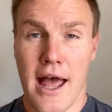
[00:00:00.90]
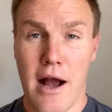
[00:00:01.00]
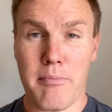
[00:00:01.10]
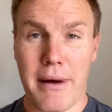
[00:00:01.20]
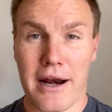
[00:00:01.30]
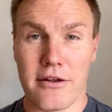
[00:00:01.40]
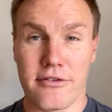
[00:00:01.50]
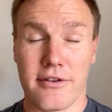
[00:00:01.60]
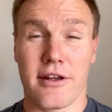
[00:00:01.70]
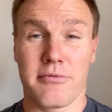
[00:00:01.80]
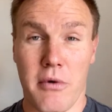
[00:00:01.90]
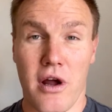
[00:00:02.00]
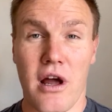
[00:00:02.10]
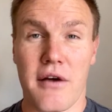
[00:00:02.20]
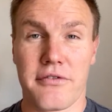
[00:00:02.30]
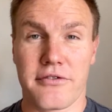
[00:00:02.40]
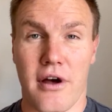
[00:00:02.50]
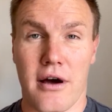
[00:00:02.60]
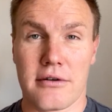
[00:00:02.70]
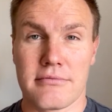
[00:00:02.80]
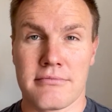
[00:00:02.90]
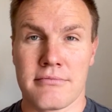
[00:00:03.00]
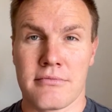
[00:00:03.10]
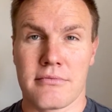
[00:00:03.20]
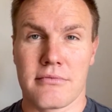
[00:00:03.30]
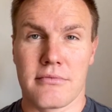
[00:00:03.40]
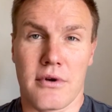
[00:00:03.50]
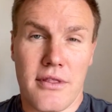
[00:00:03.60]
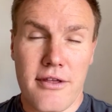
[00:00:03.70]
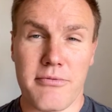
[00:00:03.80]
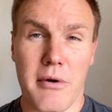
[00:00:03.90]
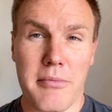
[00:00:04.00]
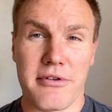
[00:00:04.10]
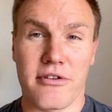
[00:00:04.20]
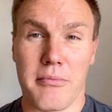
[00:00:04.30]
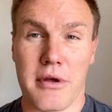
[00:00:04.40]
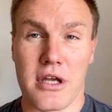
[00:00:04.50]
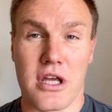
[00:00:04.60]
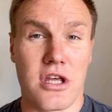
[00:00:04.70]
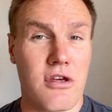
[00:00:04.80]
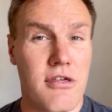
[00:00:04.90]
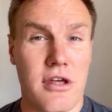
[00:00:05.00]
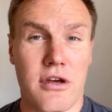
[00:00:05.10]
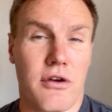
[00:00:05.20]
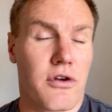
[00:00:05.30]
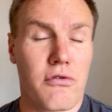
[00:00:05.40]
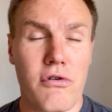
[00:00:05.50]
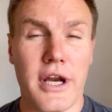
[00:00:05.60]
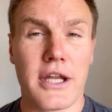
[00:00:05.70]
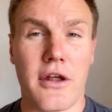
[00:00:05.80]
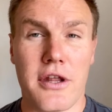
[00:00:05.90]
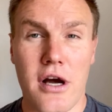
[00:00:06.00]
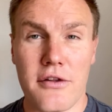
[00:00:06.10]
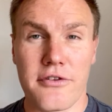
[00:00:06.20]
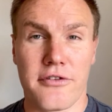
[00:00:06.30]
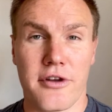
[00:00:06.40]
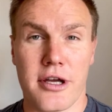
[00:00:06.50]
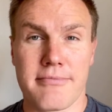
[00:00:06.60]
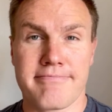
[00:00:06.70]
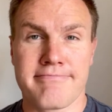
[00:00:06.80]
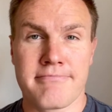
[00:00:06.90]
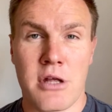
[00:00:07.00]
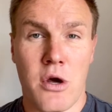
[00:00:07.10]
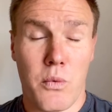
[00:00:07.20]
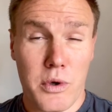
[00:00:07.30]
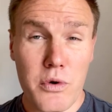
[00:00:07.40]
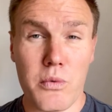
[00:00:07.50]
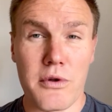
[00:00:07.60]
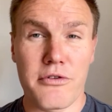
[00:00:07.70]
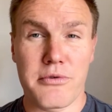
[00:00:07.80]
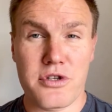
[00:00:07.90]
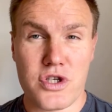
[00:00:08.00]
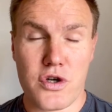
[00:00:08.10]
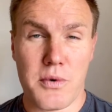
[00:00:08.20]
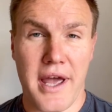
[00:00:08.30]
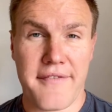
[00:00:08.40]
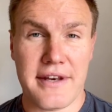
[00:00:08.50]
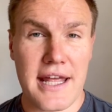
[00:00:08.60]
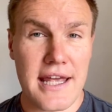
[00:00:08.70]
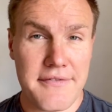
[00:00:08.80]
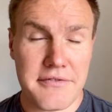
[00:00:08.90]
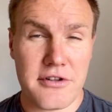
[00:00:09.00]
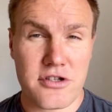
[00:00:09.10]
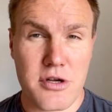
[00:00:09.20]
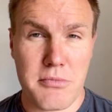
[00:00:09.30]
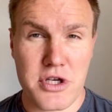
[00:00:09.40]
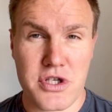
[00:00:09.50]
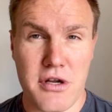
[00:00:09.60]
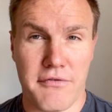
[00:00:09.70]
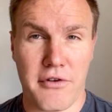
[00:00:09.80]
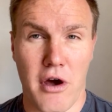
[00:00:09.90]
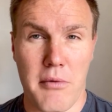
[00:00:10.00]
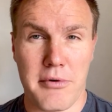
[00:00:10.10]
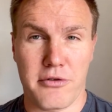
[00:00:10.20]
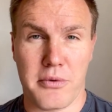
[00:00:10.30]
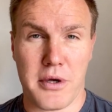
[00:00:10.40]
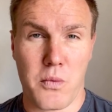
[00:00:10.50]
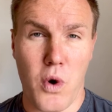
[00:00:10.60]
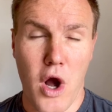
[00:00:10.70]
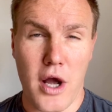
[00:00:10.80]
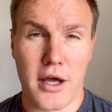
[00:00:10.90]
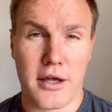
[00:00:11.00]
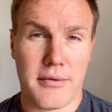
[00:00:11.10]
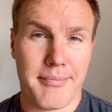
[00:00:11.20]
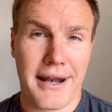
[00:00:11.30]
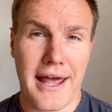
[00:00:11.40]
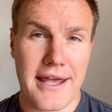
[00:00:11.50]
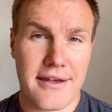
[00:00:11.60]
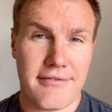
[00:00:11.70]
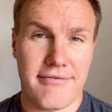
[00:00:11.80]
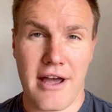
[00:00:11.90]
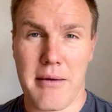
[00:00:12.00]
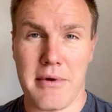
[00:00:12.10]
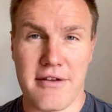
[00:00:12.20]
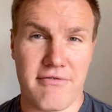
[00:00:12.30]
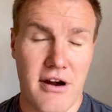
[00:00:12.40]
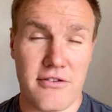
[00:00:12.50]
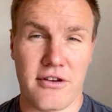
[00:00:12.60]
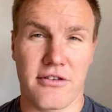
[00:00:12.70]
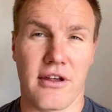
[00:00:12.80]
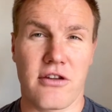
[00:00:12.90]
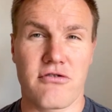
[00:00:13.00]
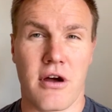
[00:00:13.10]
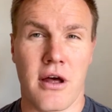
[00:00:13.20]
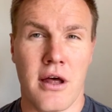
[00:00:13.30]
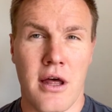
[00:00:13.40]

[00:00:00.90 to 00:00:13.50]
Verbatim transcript: How balanced is my lifestyle? This might be something you think you already know the answer to. We all want to ensure we have an even distribution of time between work, play, family, friends, etc.